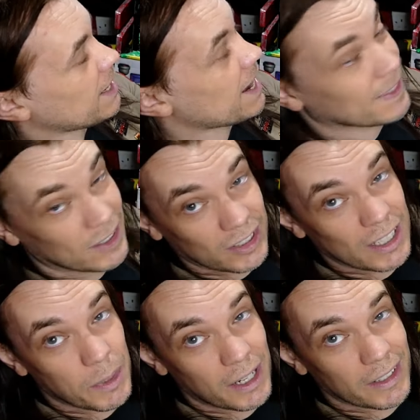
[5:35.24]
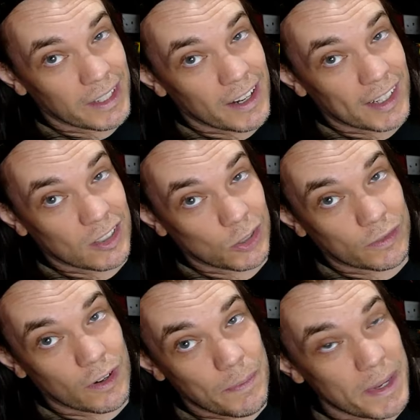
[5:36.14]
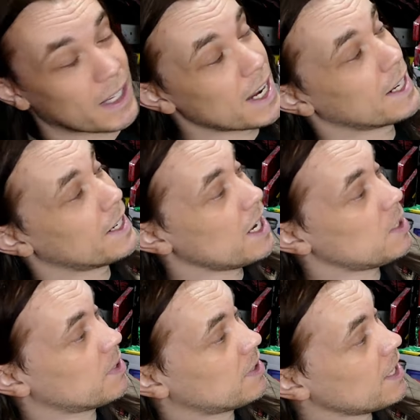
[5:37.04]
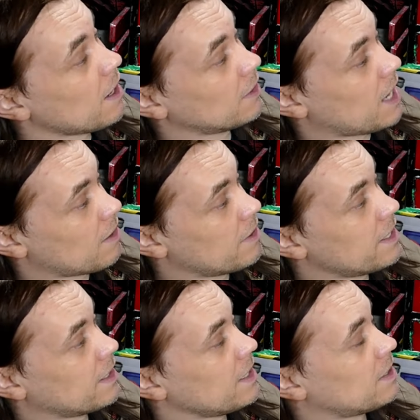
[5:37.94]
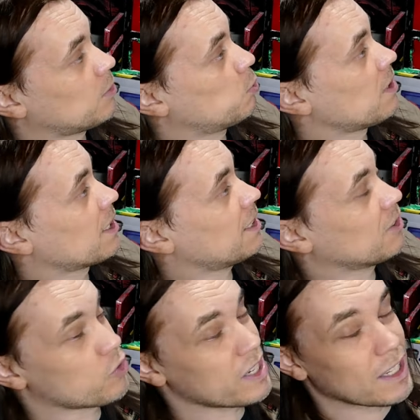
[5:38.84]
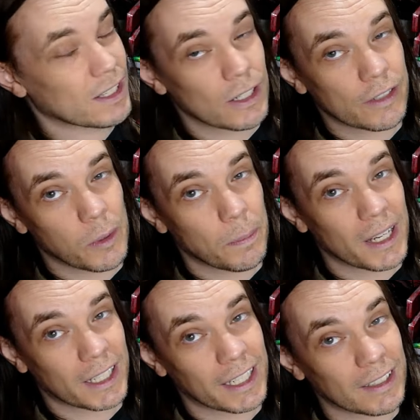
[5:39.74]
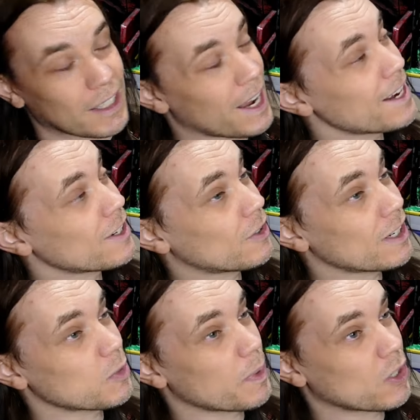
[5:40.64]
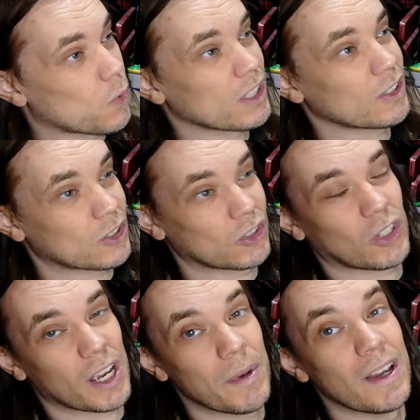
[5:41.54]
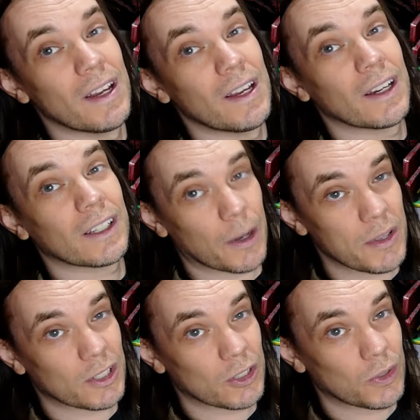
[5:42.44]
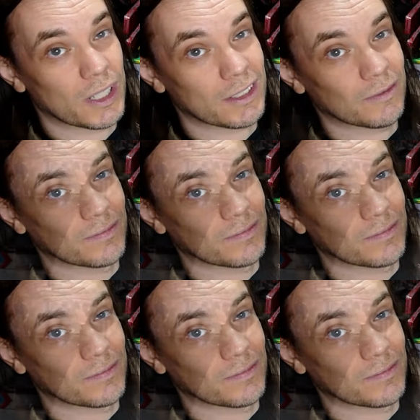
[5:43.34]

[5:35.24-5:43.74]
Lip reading: at the cinema. Now, it doesn't look very big nowadays, but to young Darren, this was like drinking Coke from a bucket, and I spent quite a lot of time going to the toilet.